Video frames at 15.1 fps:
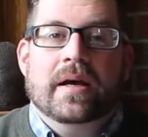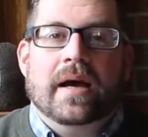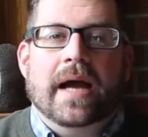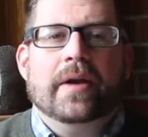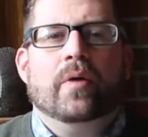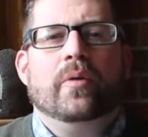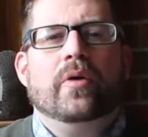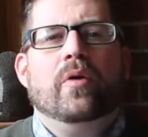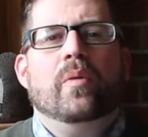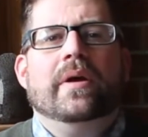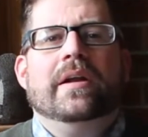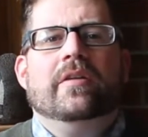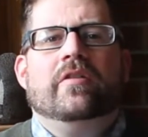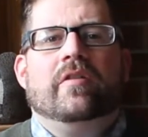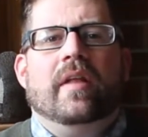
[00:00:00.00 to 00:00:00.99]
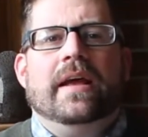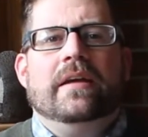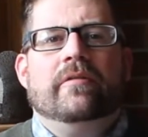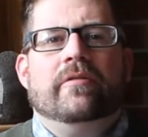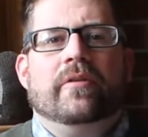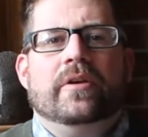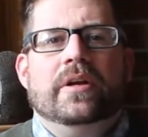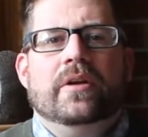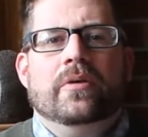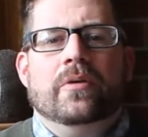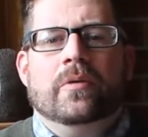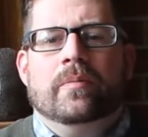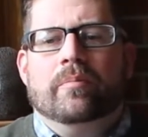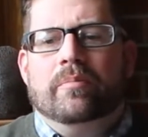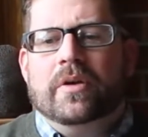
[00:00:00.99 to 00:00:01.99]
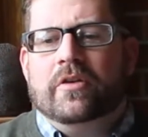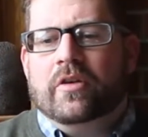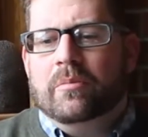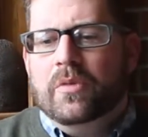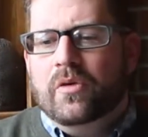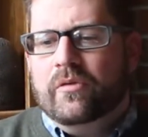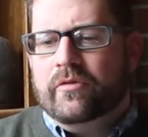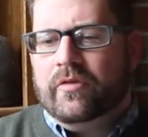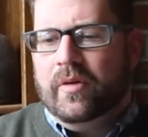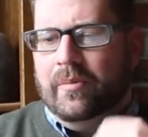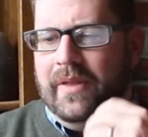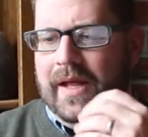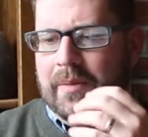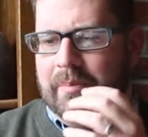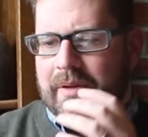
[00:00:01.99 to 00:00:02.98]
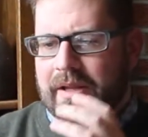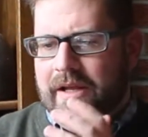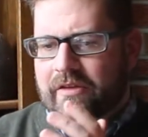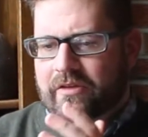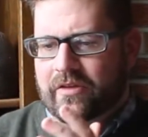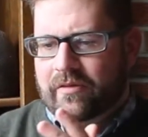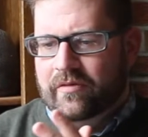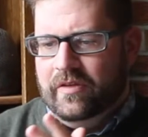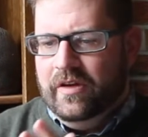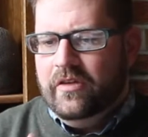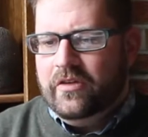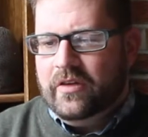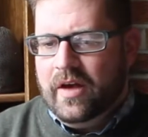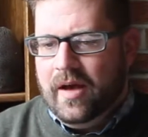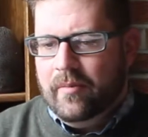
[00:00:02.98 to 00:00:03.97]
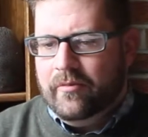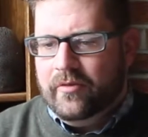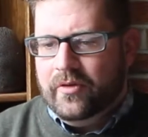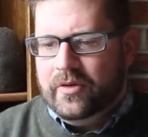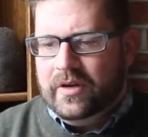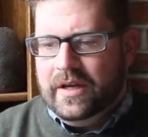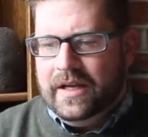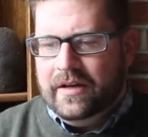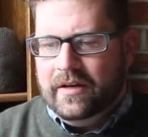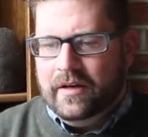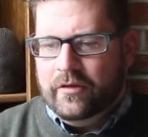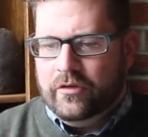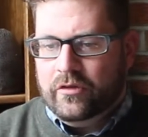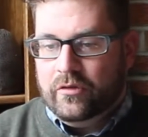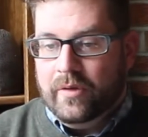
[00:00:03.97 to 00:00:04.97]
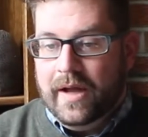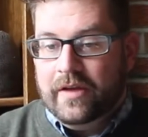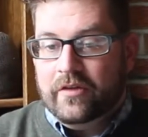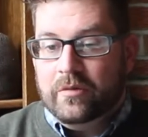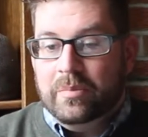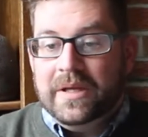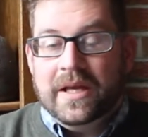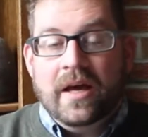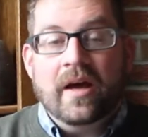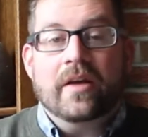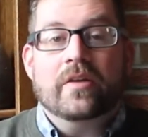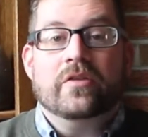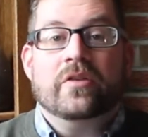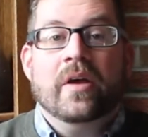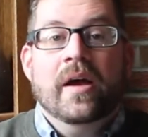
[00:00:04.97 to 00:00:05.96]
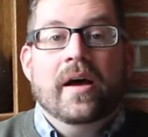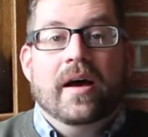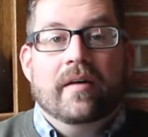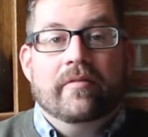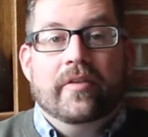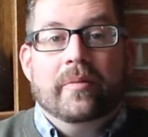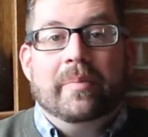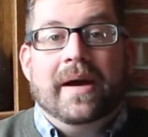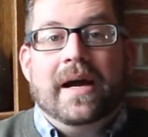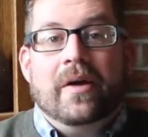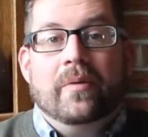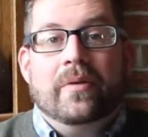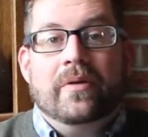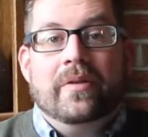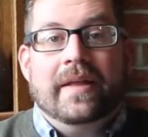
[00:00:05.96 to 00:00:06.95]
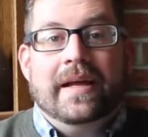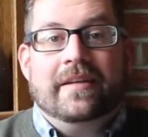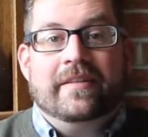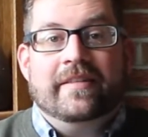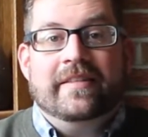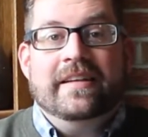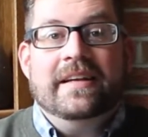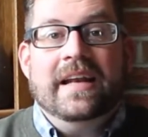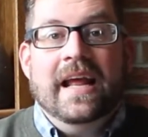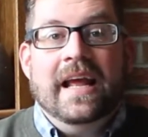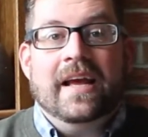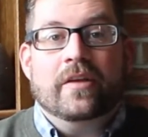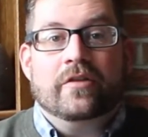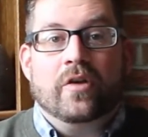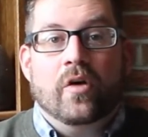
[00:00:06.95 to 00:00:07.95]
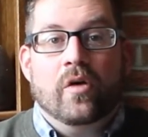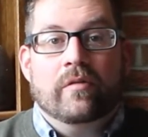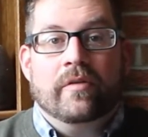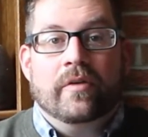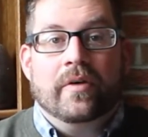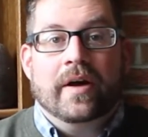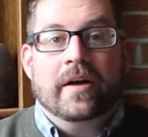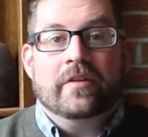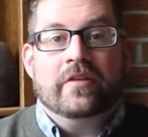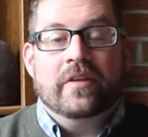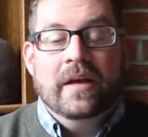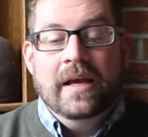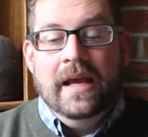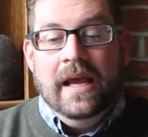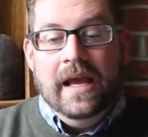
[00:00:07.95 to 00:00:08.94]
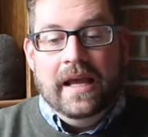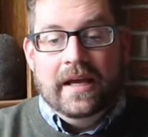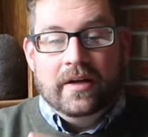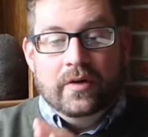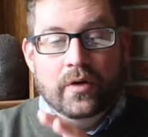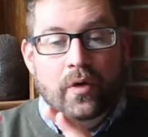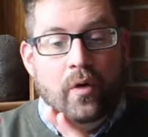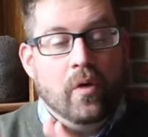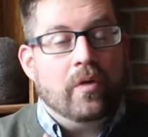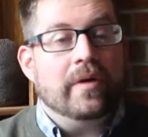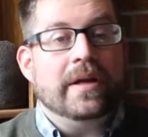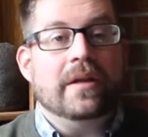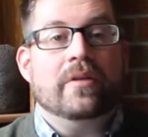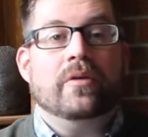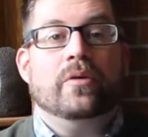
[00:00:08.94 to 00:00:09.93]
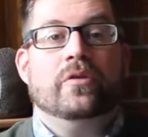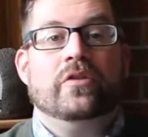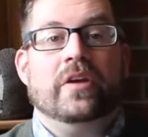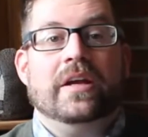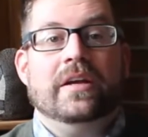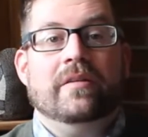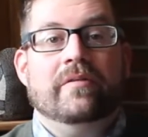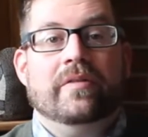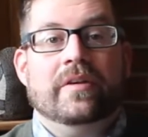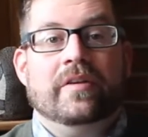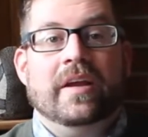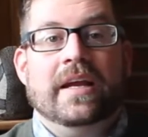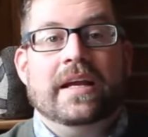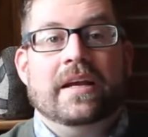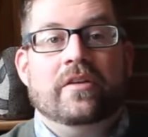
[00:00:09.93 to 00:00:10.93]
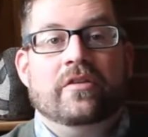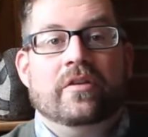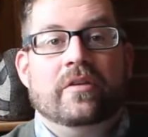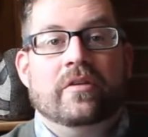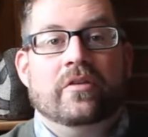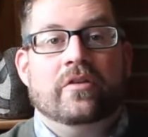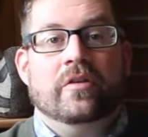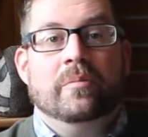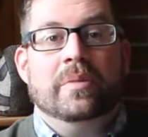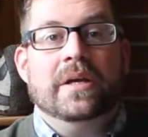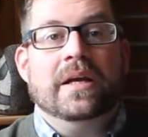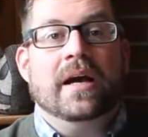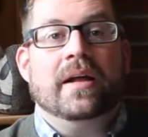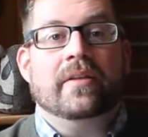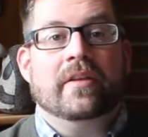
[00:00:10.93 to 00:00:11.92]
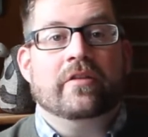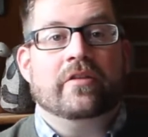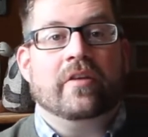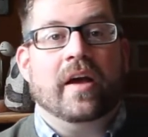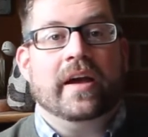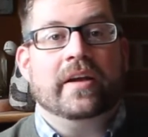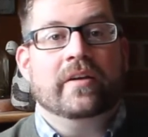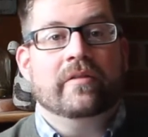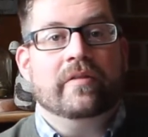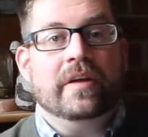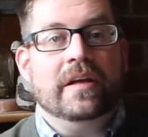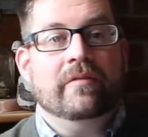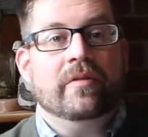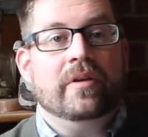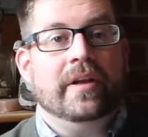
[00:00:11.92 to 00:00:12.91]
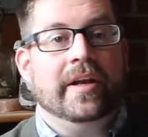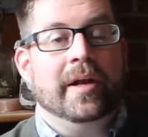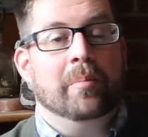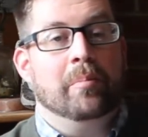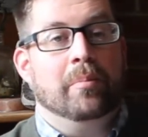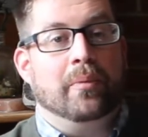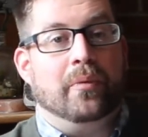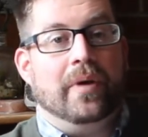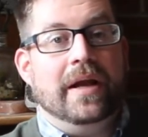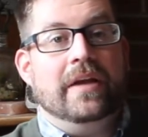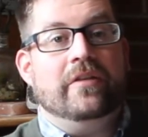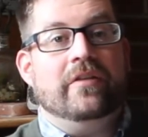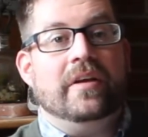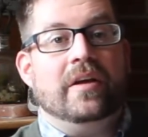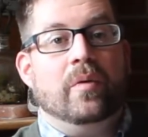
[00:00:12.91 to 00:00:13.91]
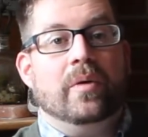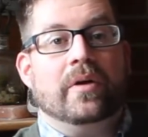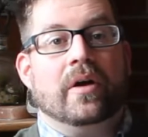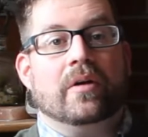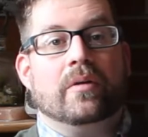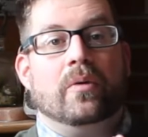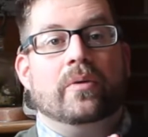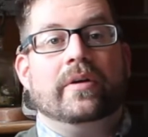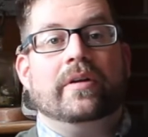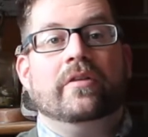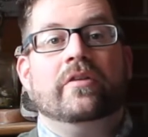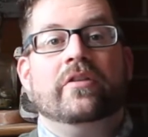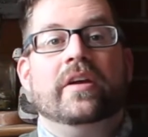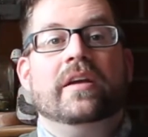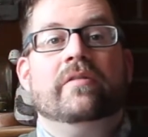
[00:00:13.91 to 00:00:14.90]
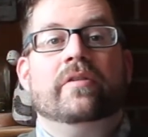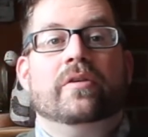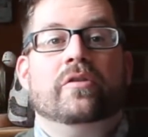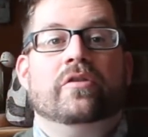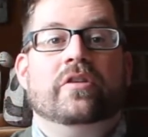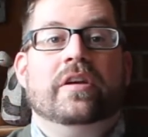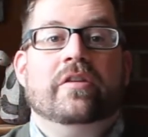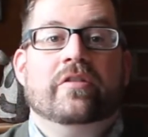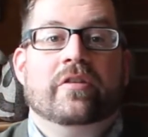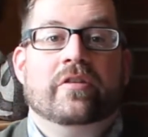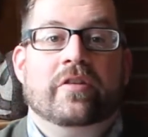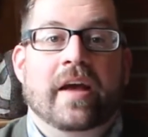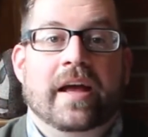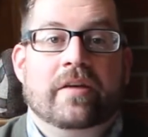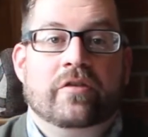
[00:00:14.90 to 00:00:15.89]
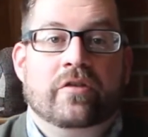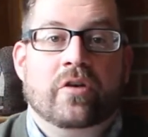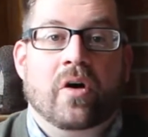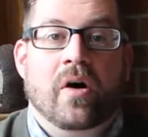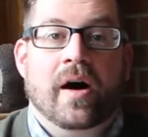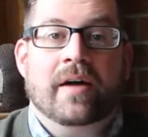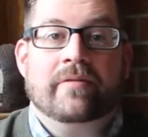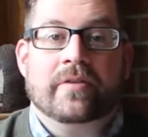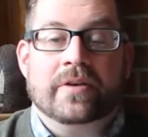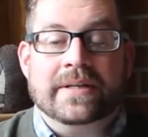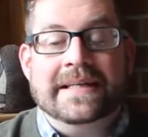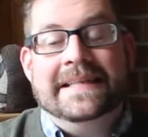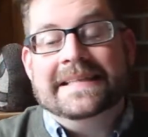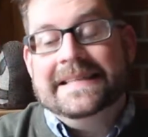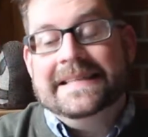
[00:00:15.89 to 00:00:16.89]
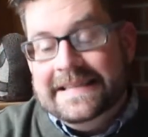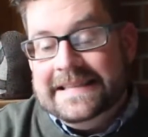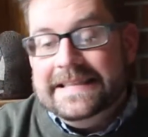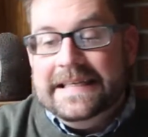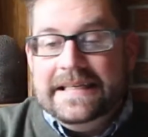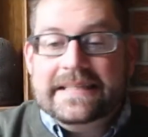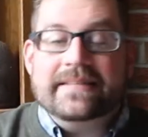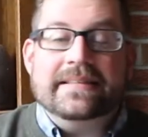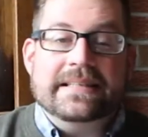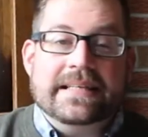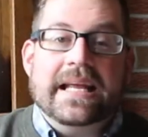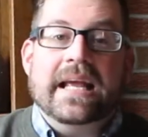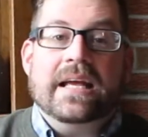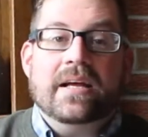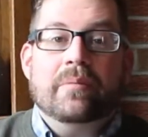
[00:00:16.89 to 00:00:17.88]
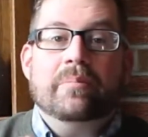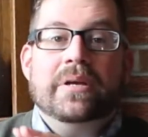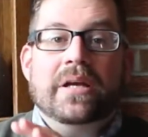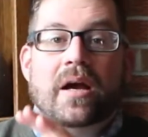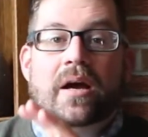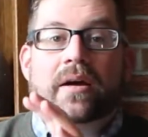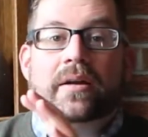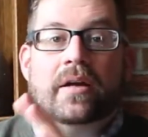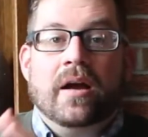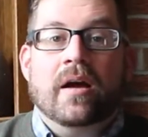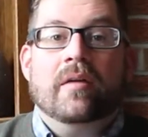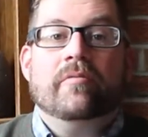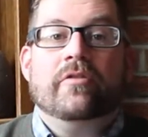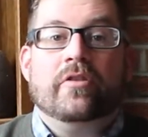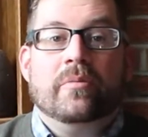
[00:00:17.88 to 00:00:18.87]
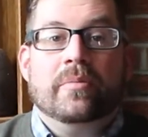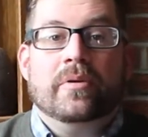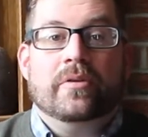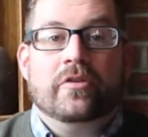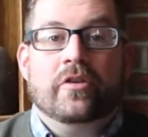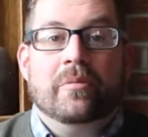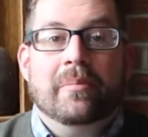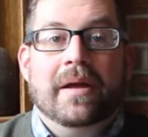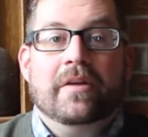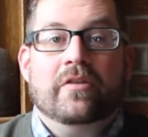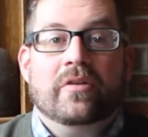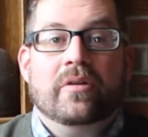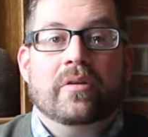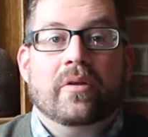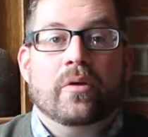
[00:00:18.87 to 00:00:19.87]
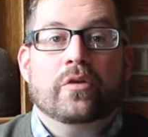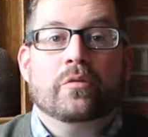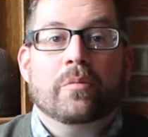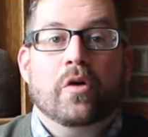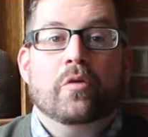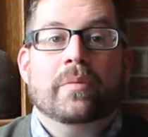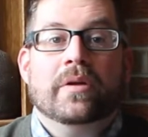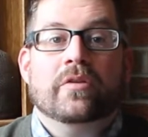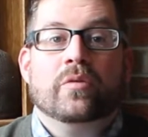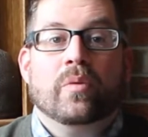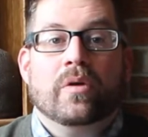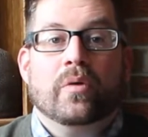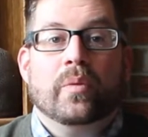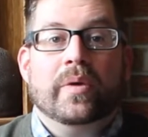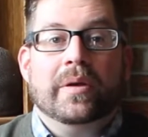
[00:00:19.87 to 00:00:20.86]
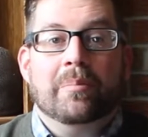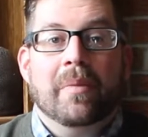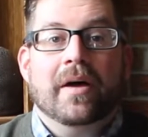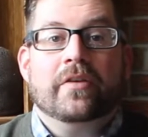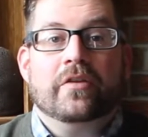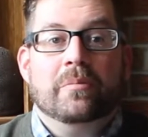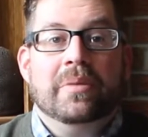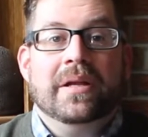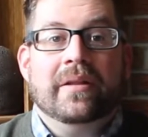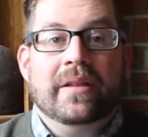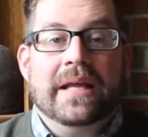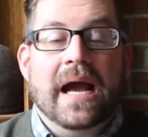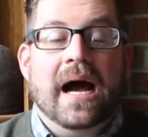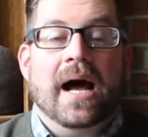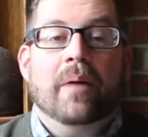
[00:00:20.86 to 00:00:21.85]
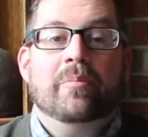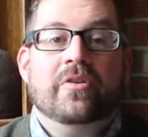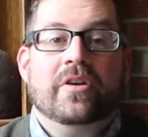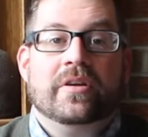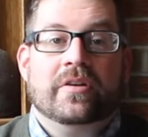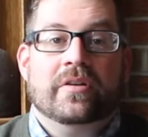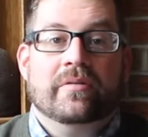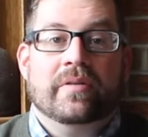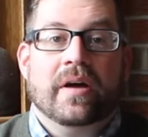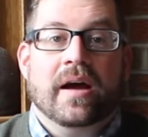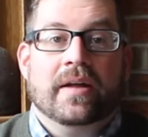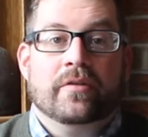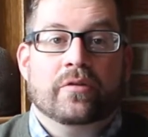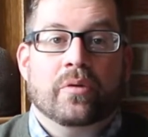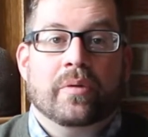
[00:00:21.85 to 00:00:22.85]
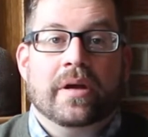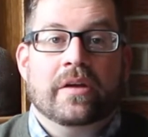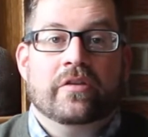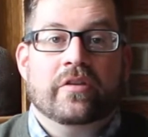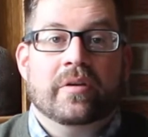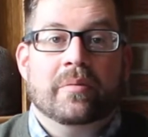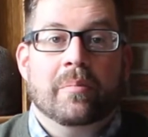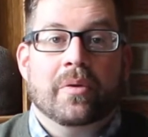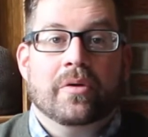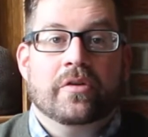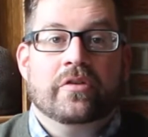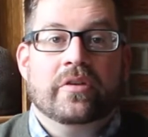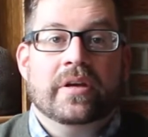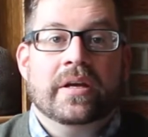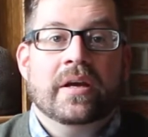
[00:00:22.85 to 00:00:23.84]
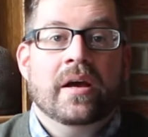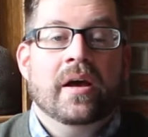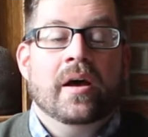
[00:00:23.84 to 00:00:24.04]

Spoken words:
I don't know what it's like for you, but to move from that place of discomfort and distress because of the power that sin has over us, ignoring those invitations to be on the side of evil and embracing what our Lord and Savior Jesus has to offer, yes, it can be uncomfortable to mention those moments where we must be the object of God's grace and mercy.